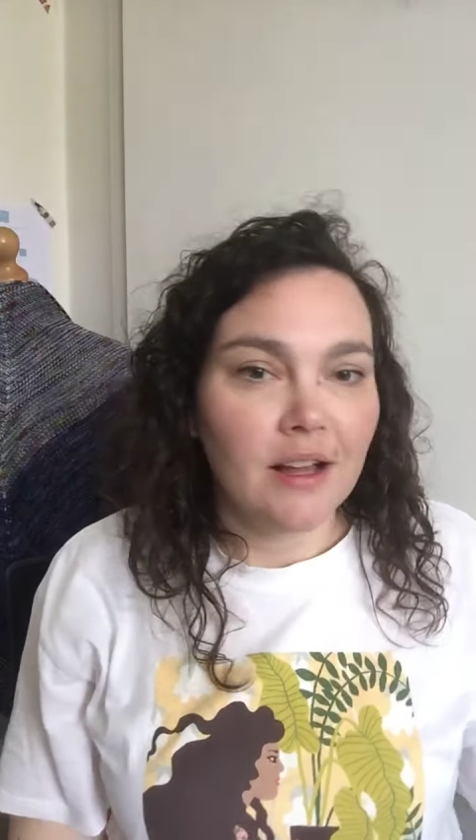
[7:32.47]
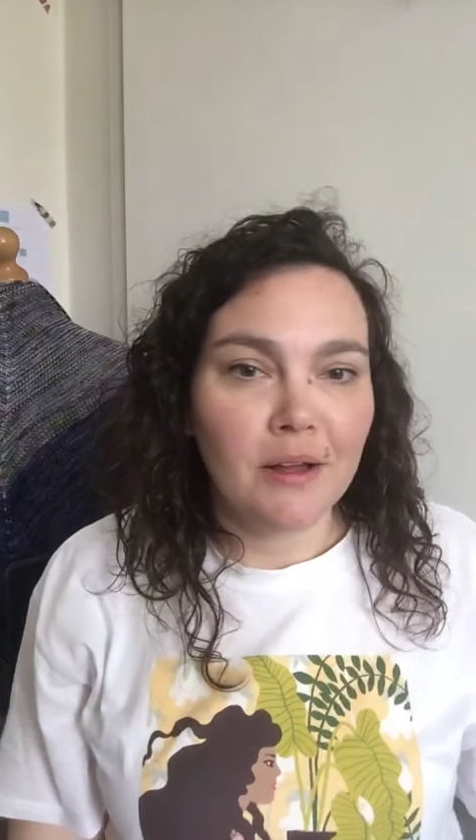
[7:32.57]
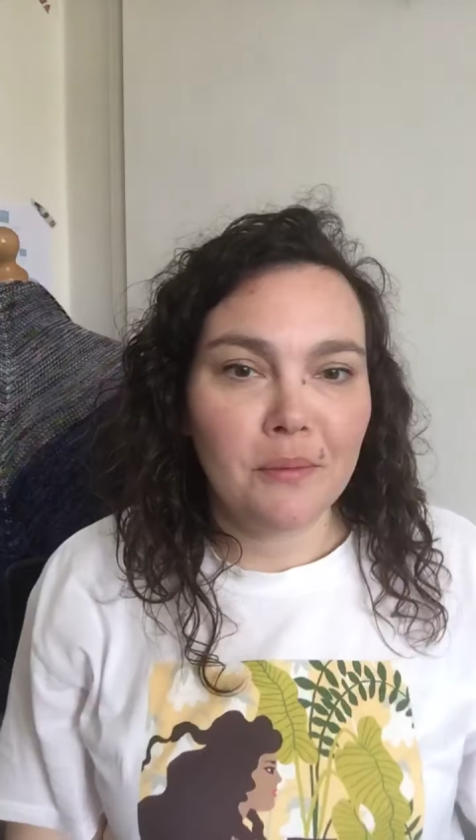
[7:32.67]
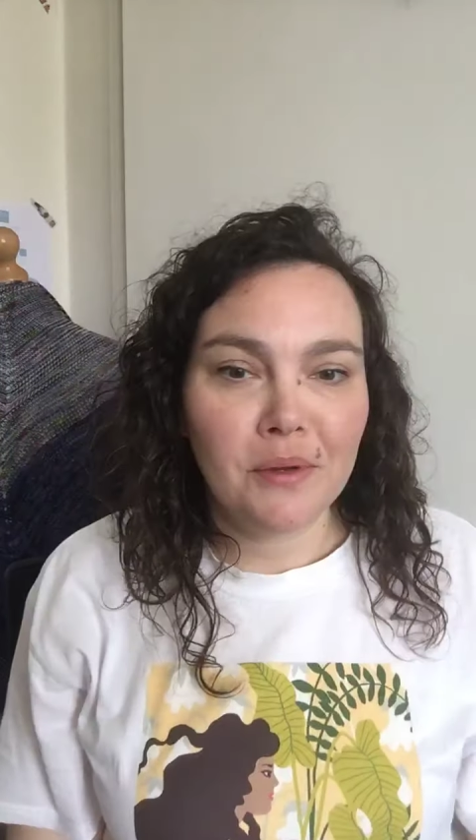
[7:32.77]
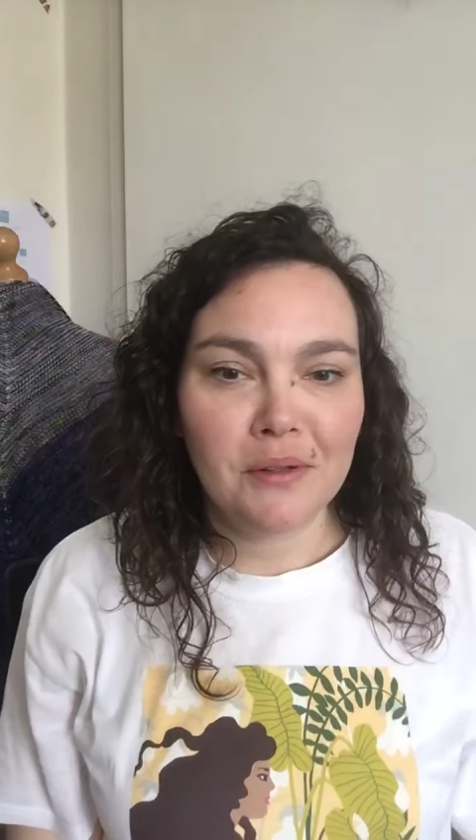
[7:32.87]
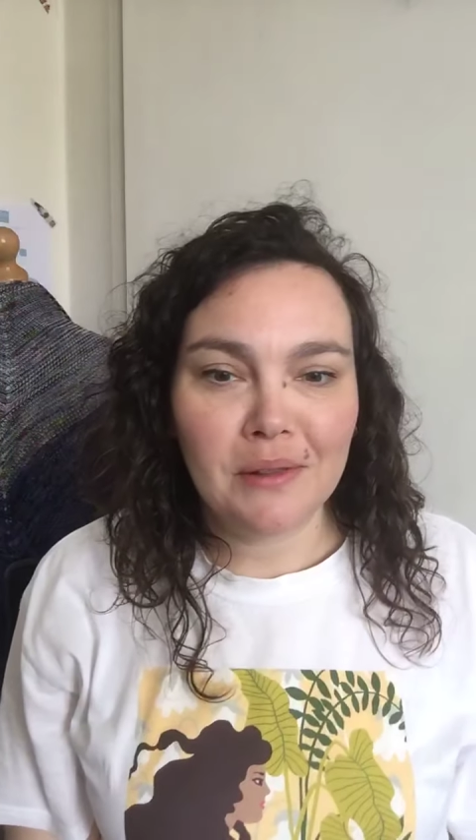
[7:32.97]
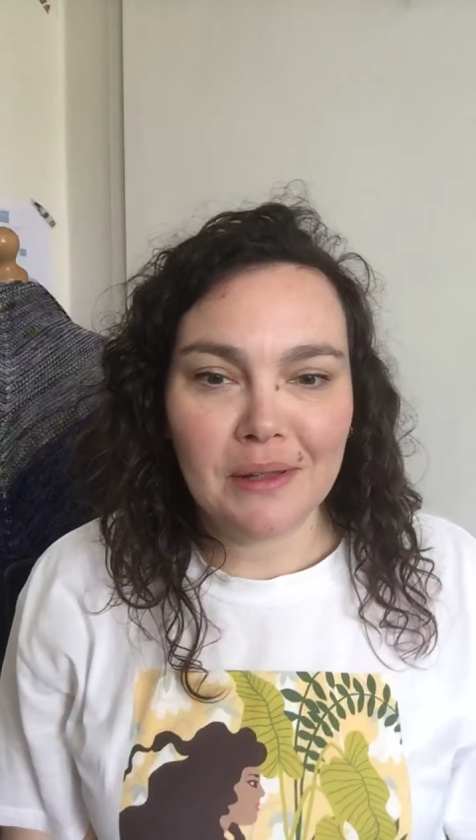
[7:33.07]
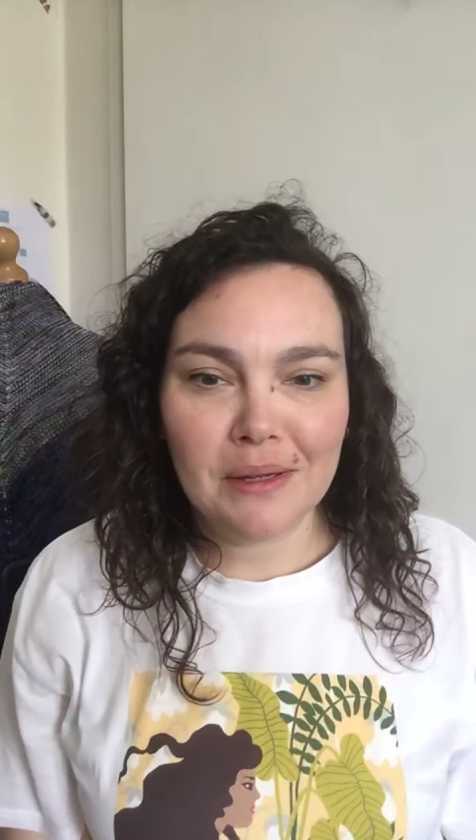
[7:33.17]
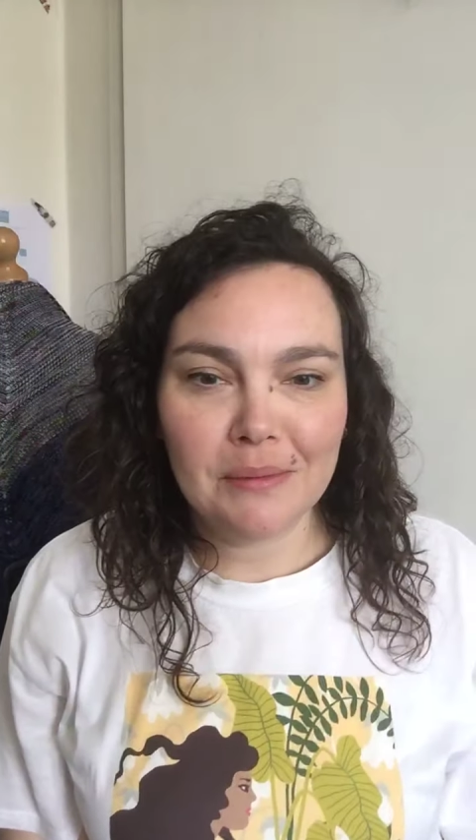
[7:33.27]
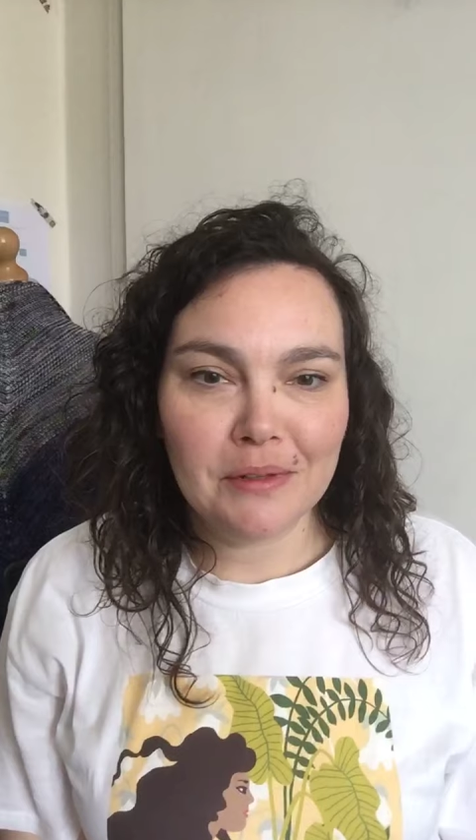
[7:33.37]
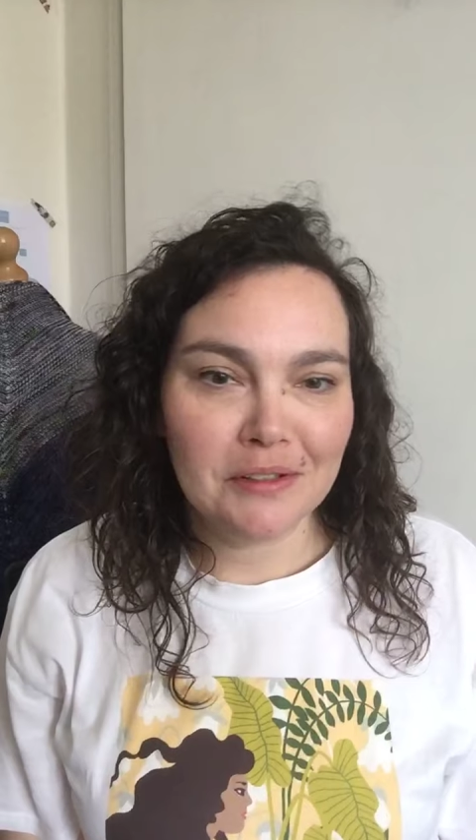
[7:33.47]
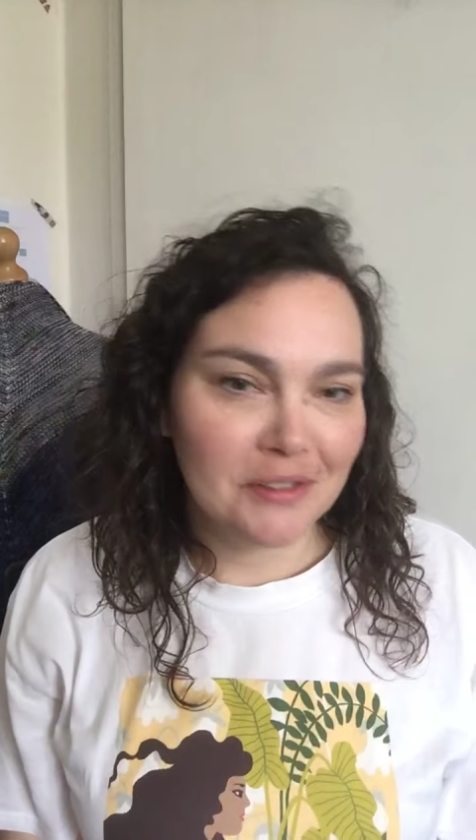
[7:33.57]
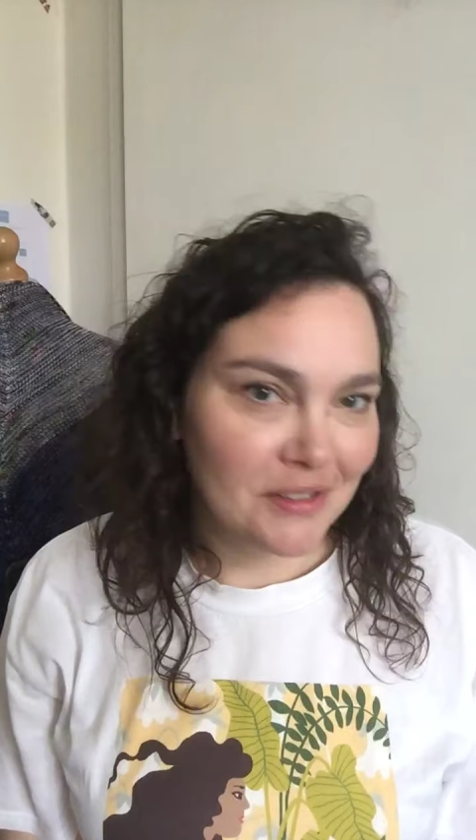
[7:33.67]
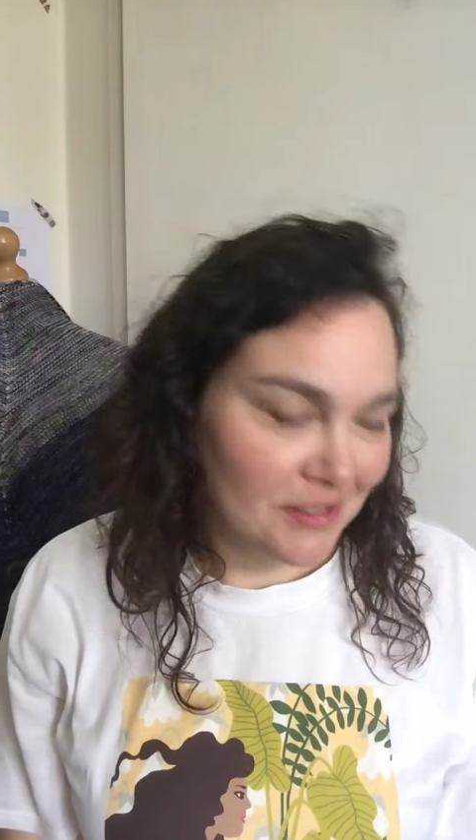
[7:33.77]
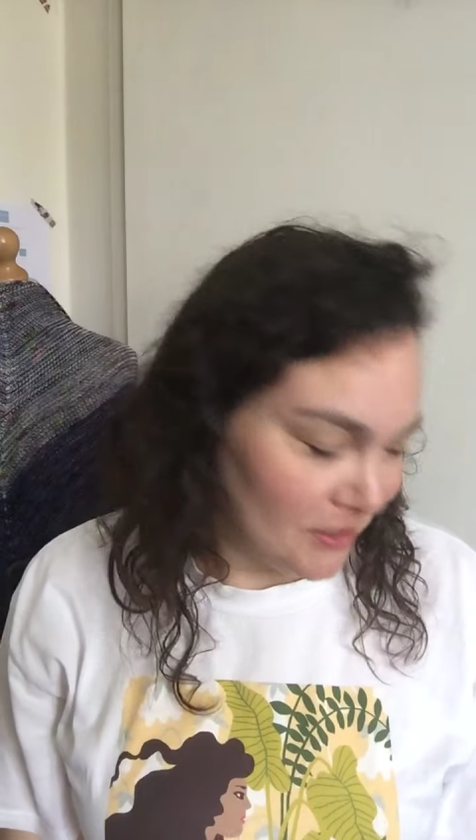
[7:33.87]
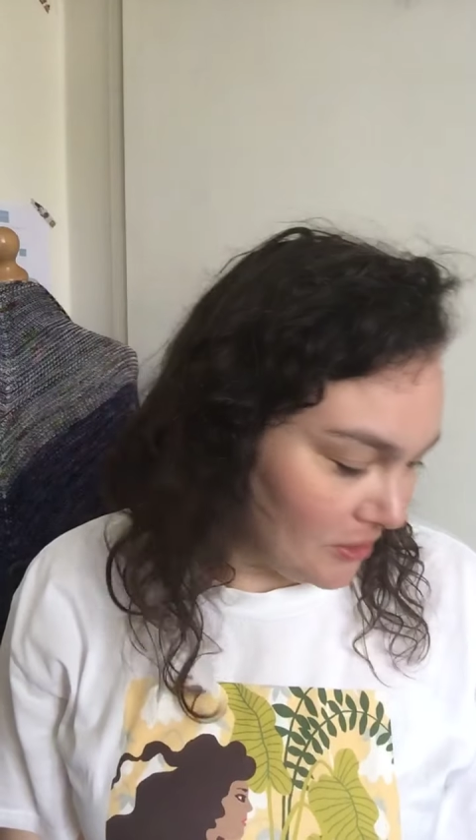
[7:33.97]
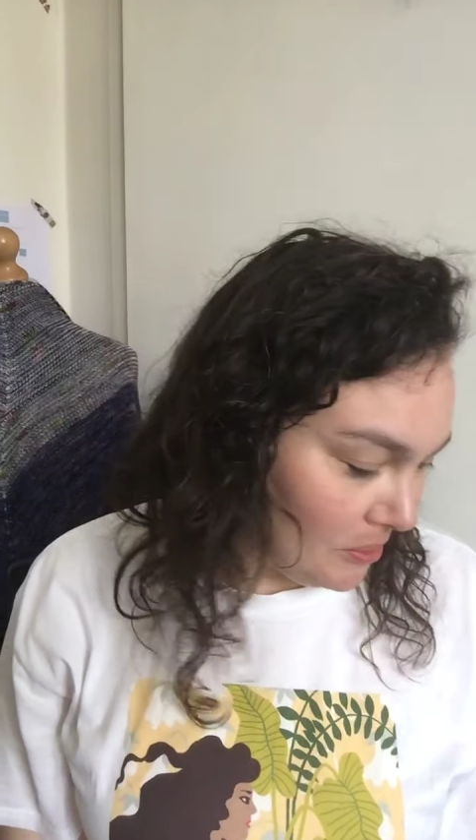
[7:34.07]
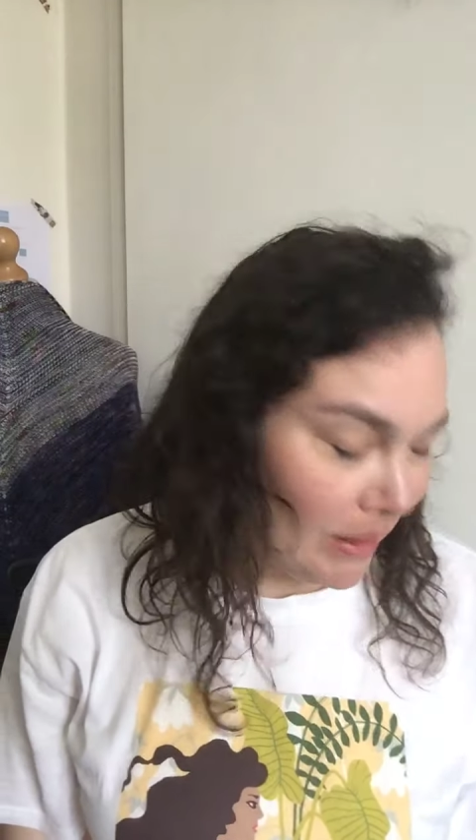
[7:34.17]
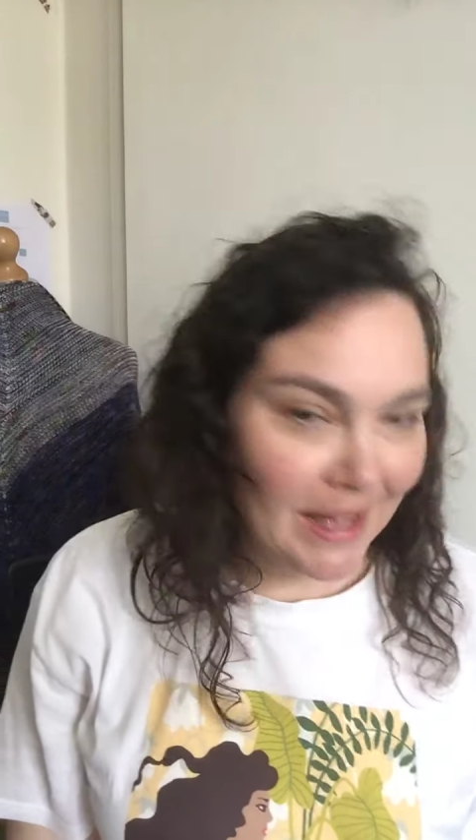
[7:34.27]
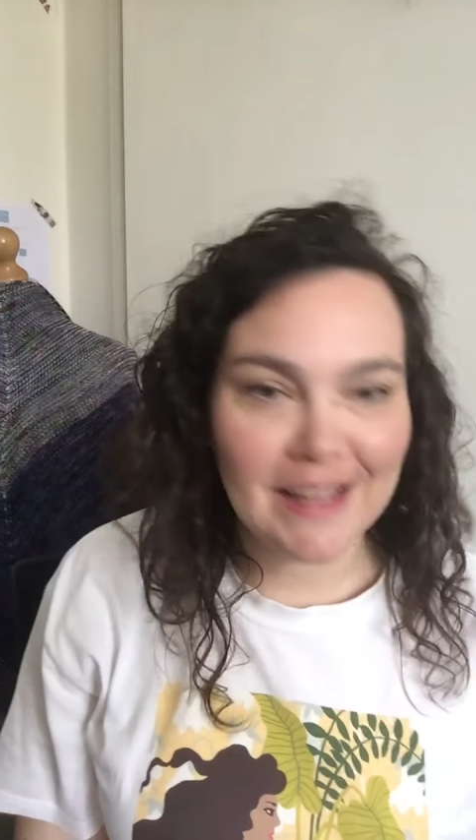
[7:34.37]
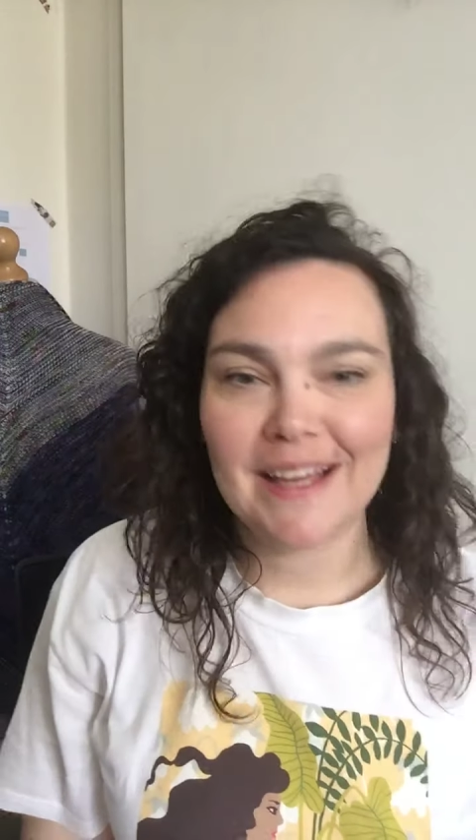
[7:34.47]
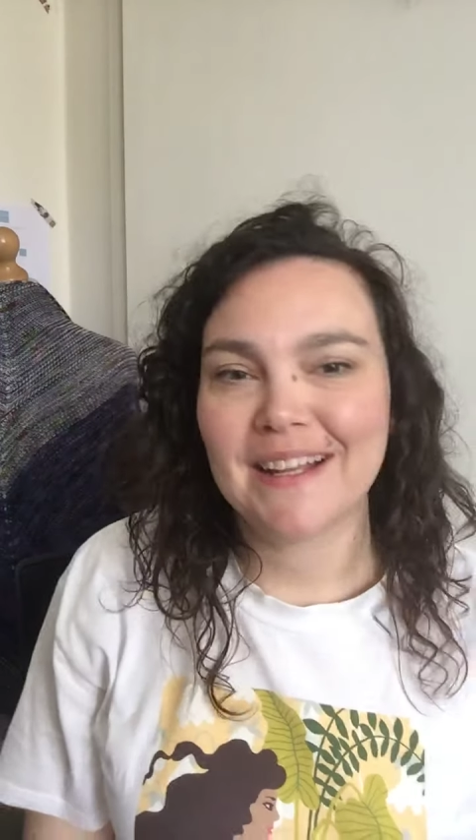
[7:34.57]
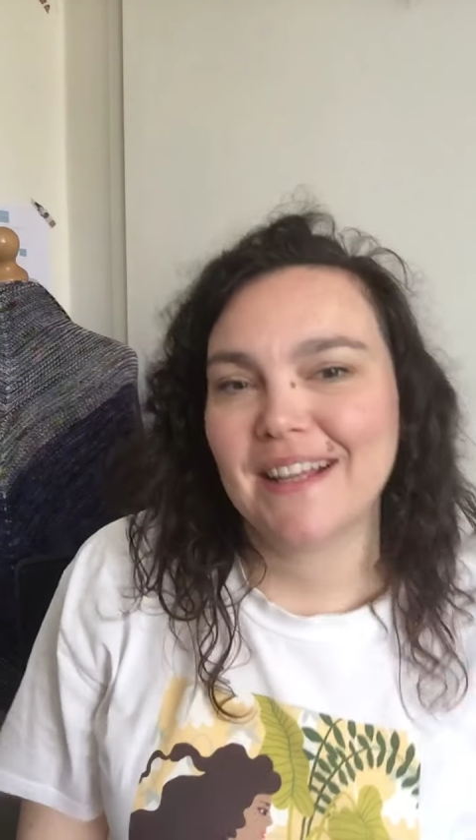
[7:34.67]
I will go back